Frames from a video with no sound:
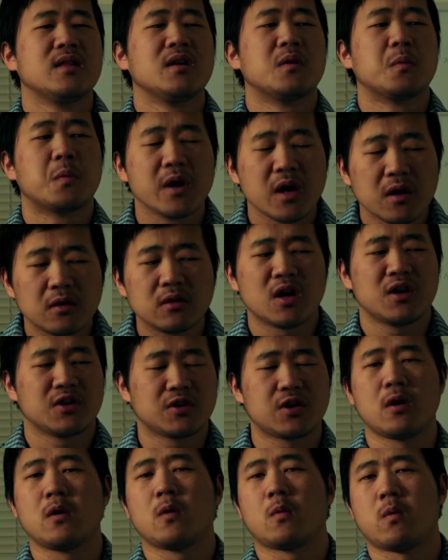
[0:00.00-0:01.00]
The real
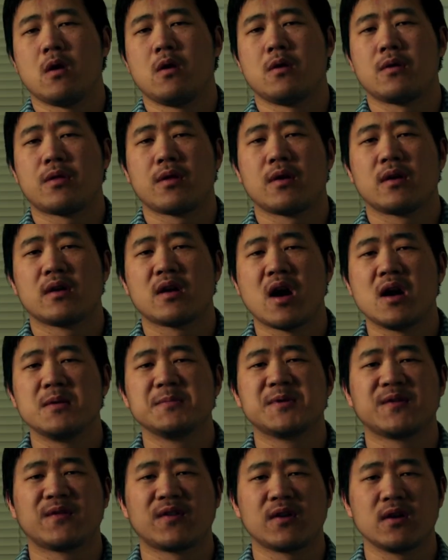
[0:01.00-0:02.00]
long-term growth
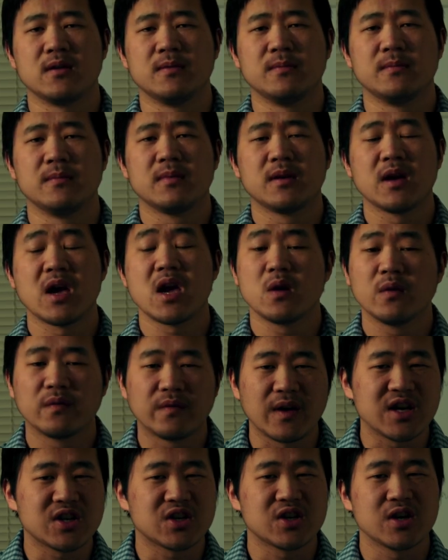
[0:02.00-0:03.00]
comes from
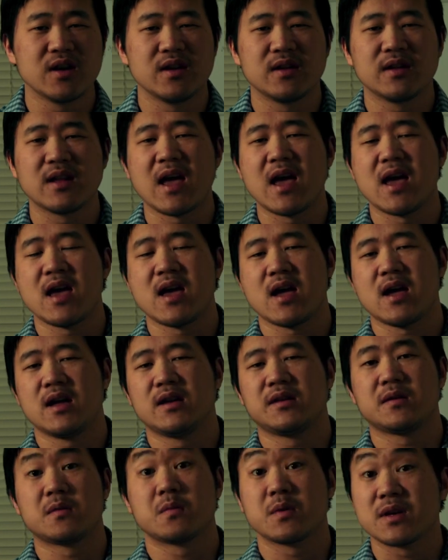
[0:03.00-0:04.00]
innovation
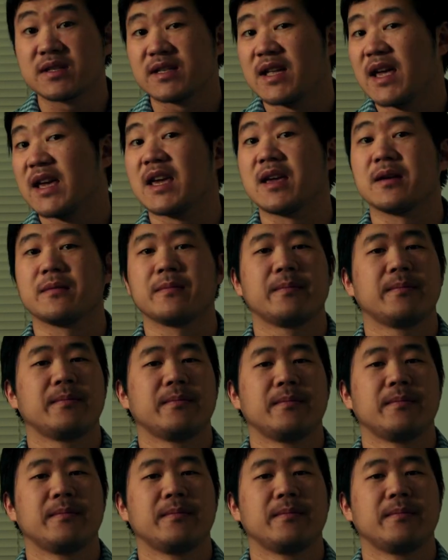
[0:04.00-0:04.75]
and risk-taking.